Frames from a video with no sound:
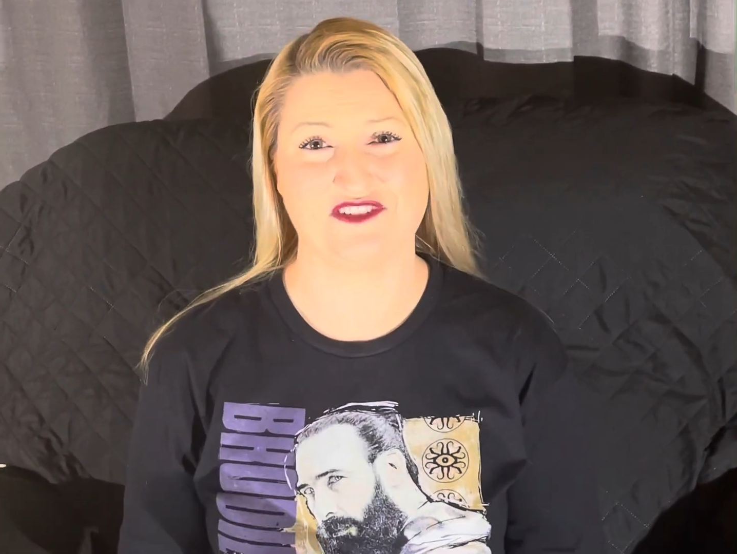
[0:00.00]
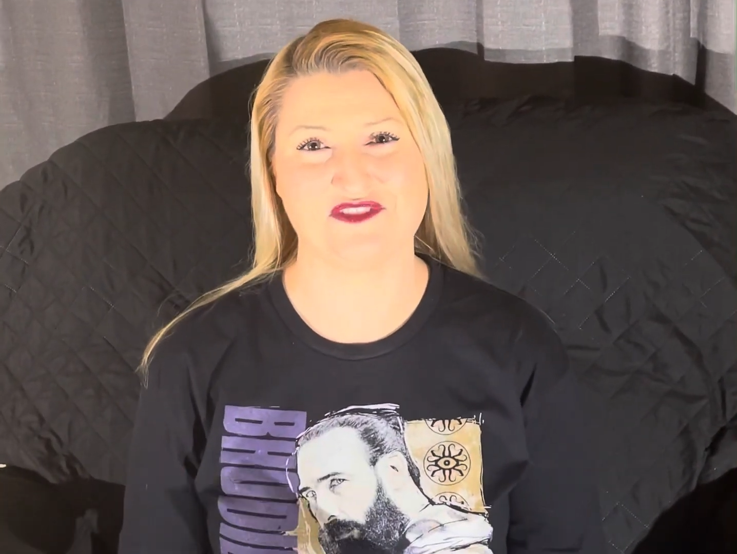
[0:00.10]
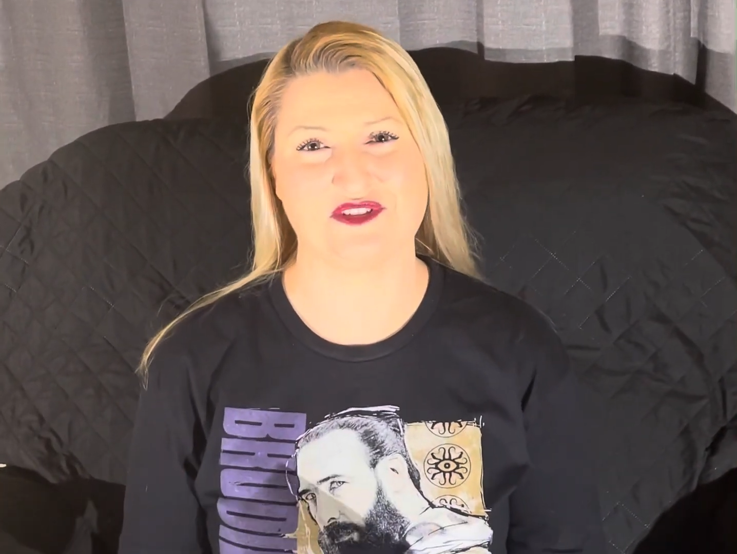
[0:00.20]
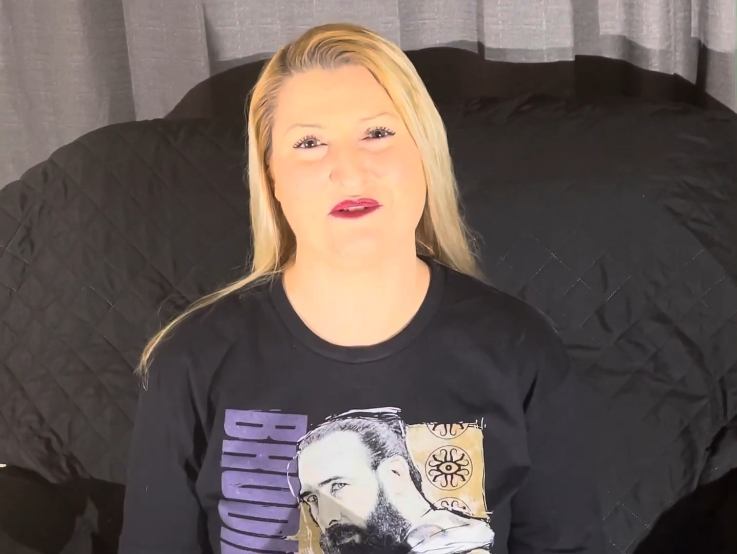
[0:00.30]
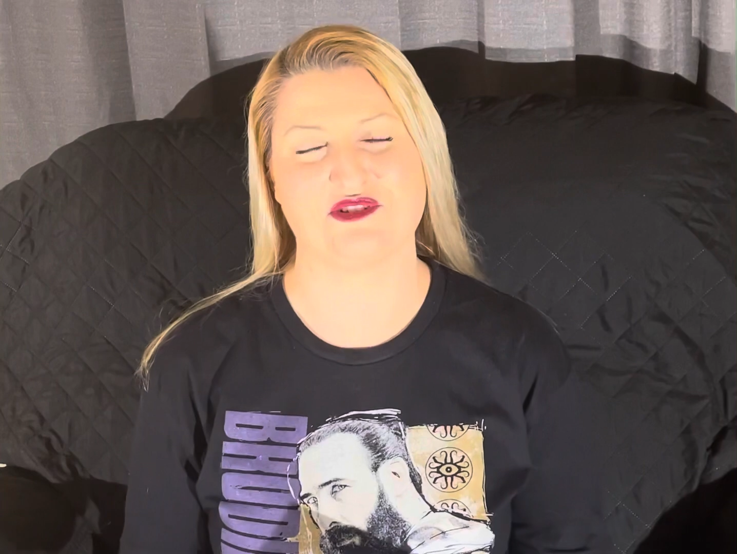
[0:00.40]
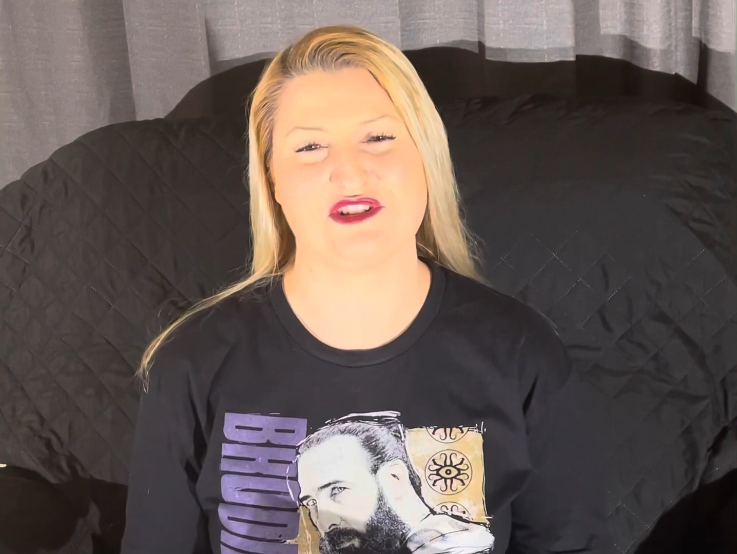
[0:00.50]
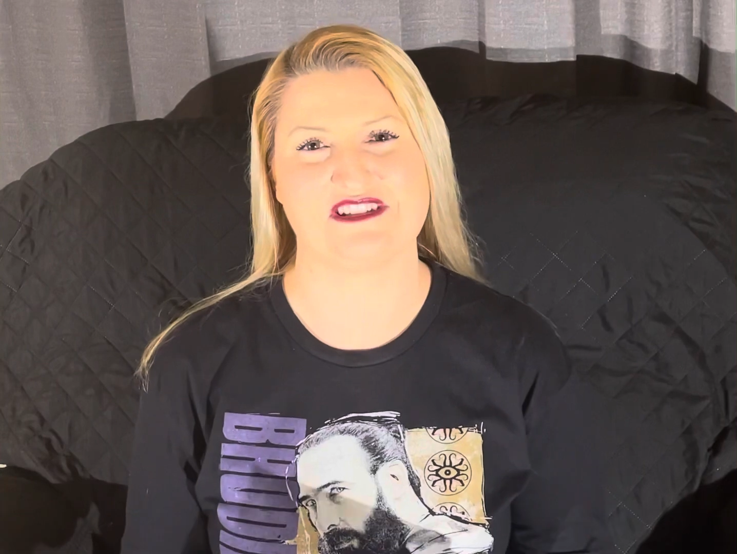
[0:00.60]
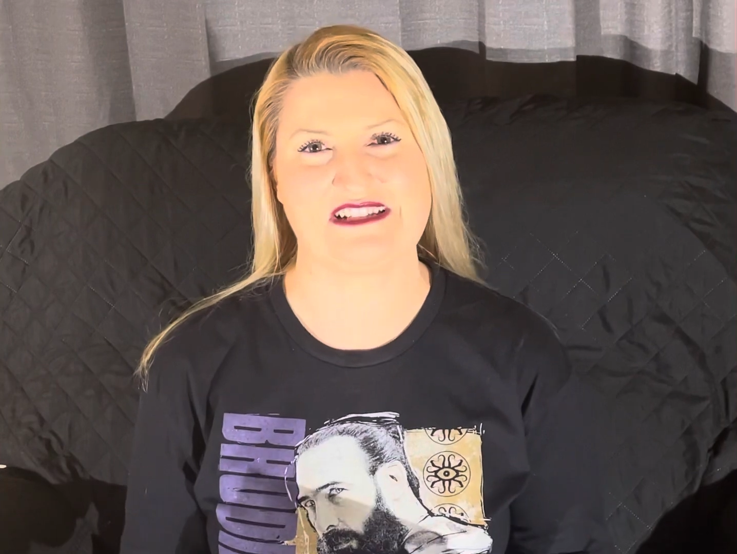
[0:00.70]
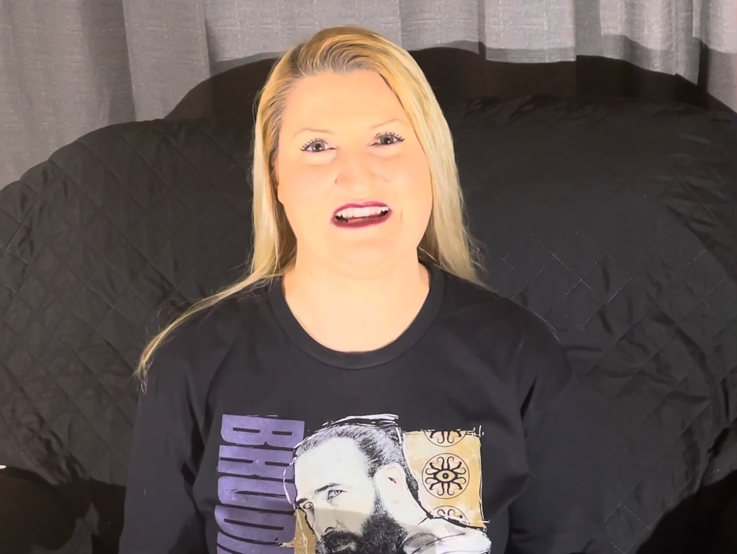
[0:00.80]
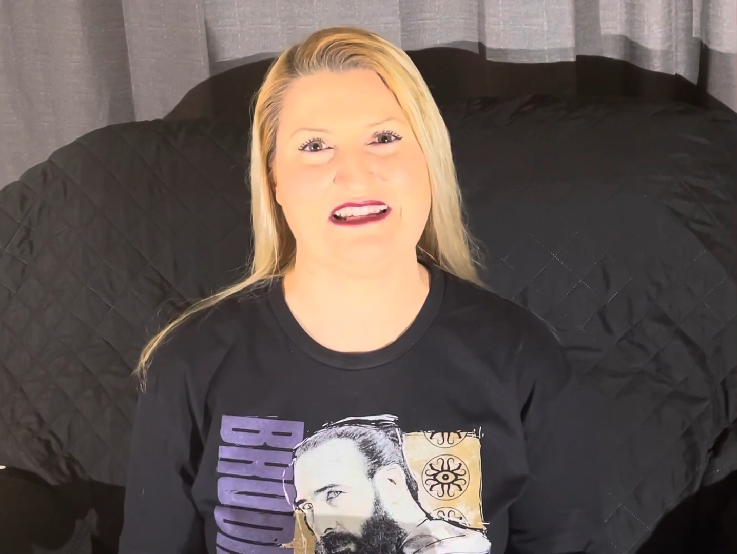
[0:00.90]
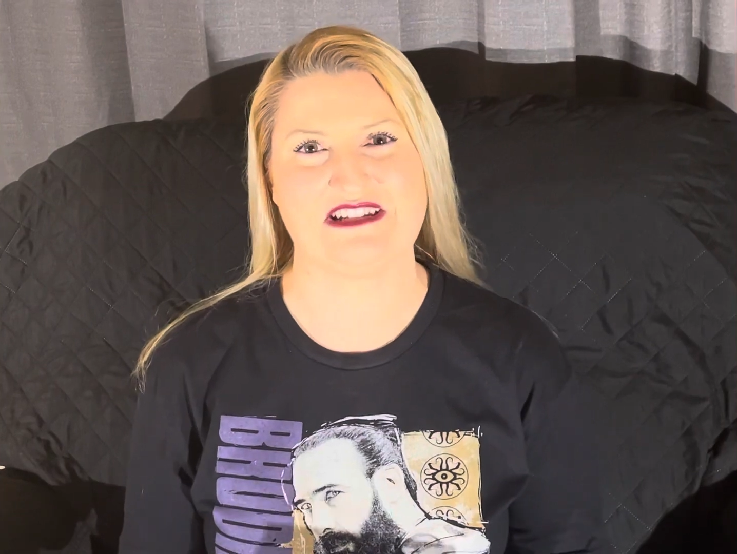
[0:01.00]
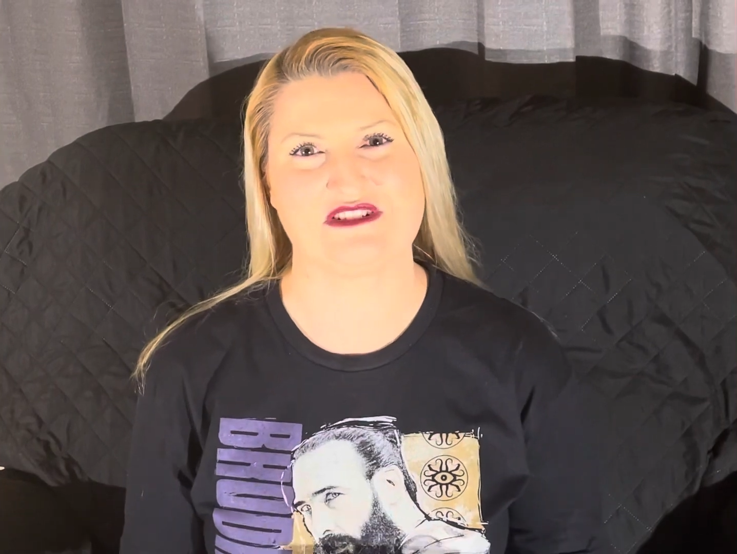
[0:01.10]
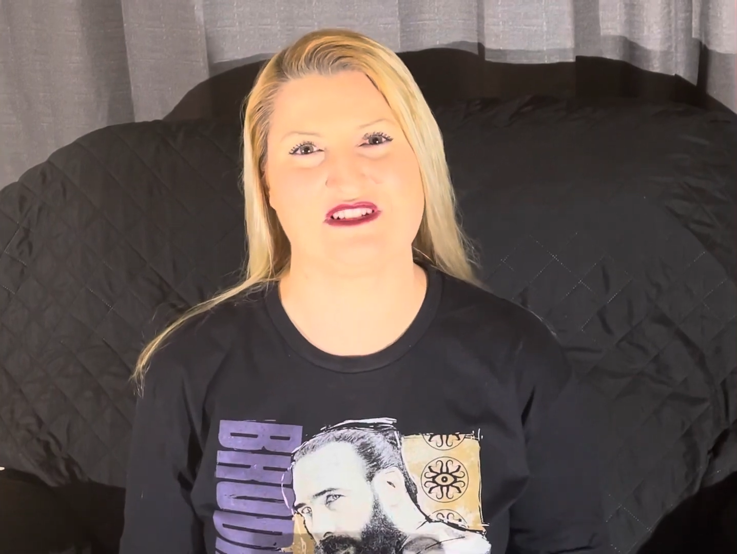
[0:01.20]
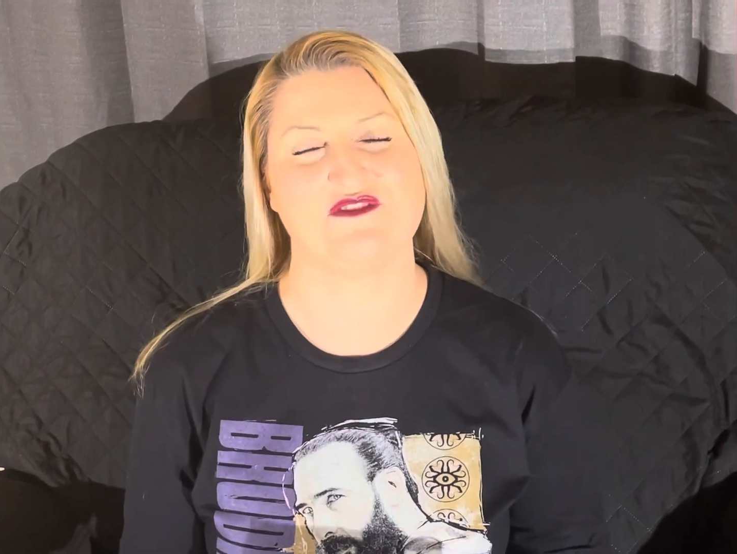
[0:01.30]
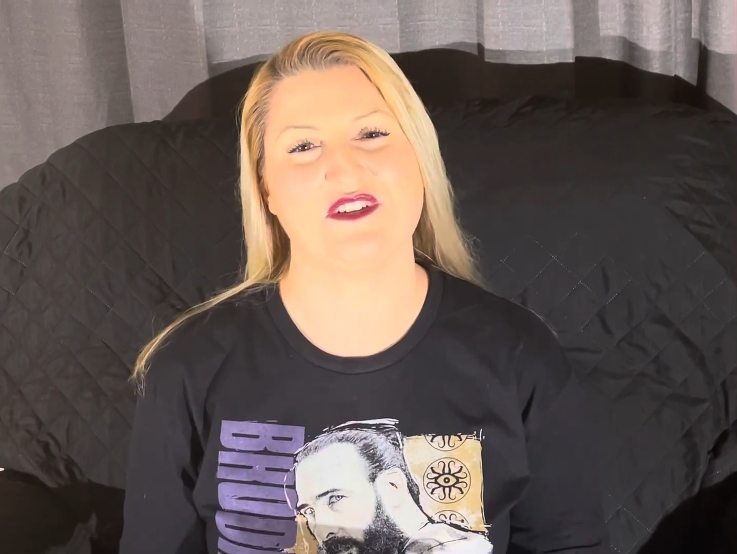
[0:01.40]
so she's not here
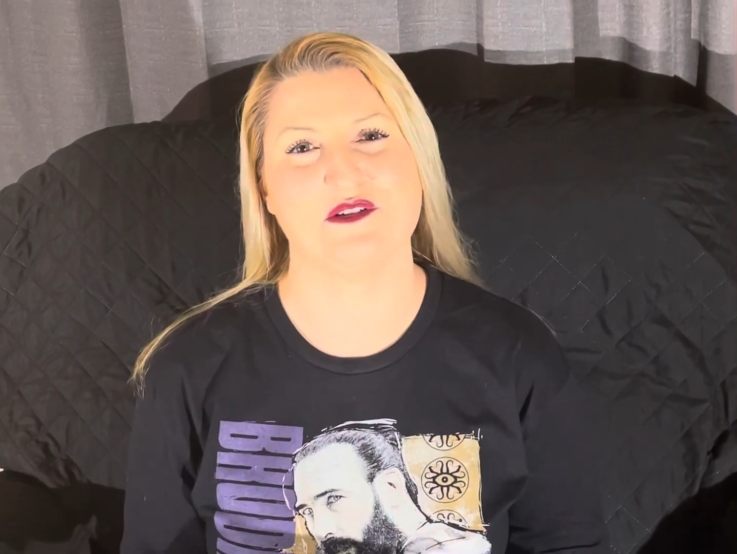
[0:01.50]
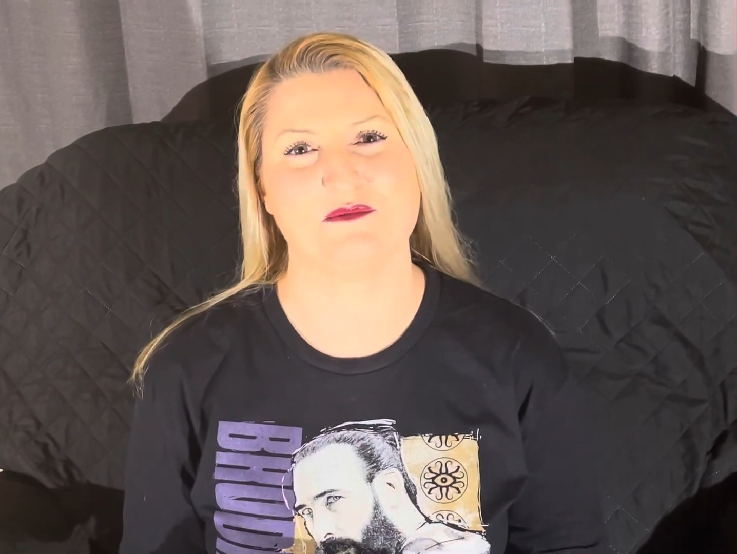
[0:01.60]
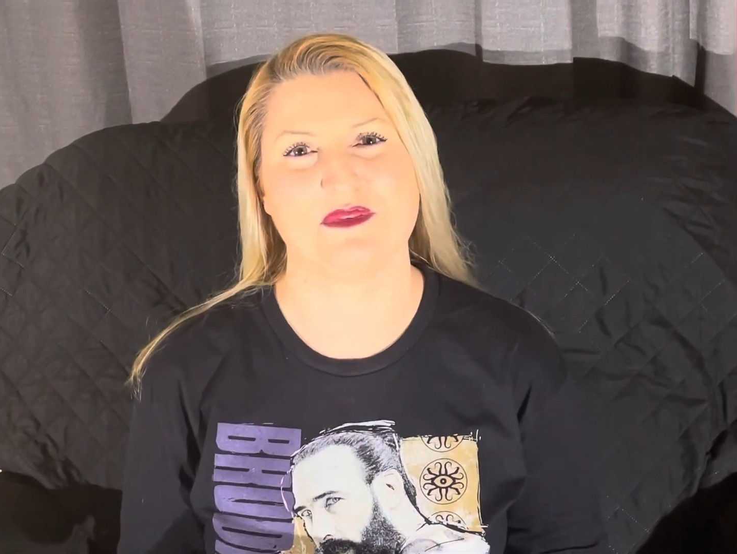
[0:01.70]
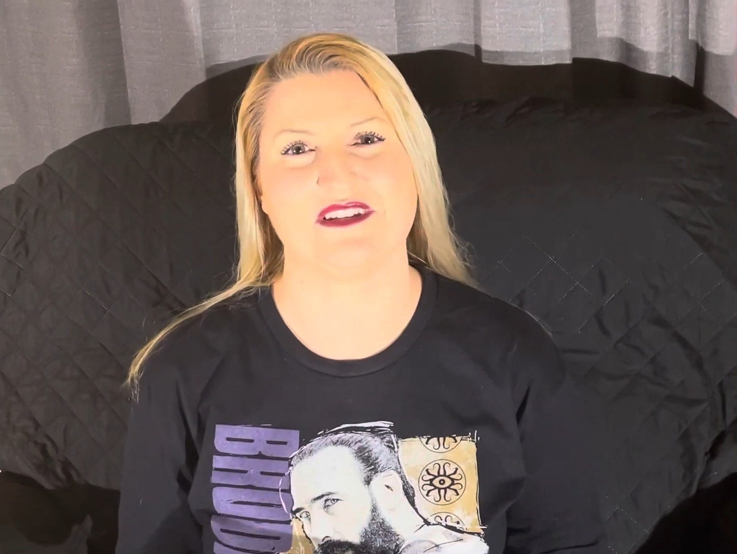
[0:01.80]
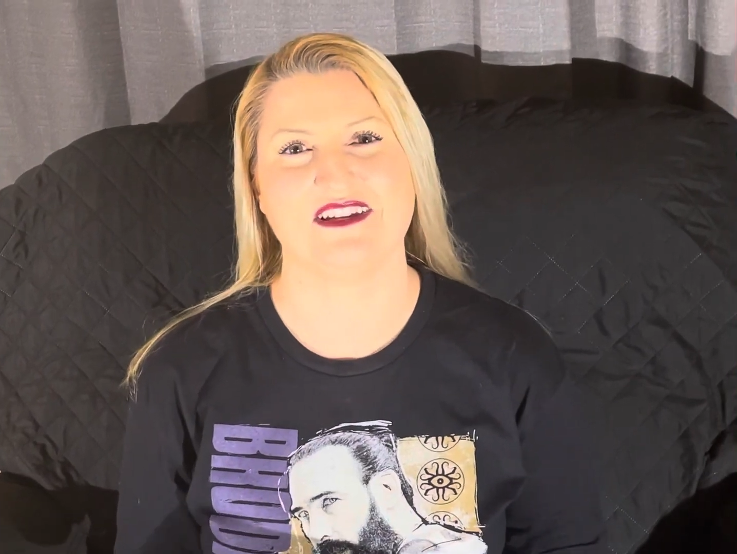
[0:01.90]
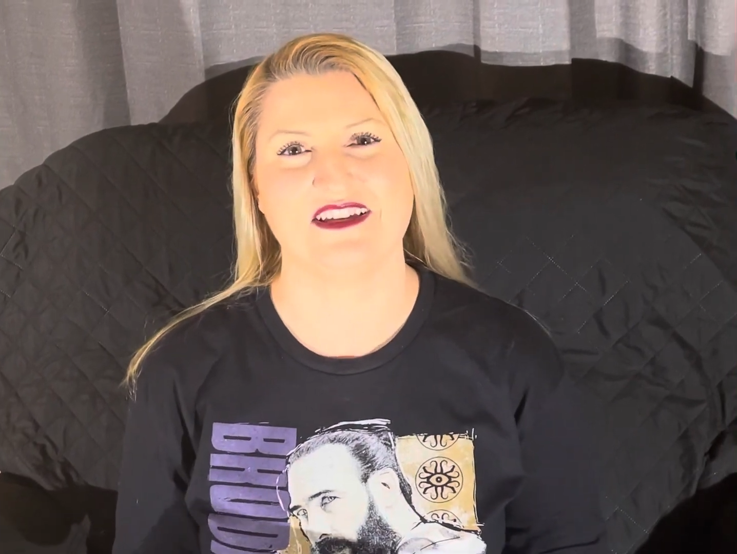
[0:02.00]
to film, but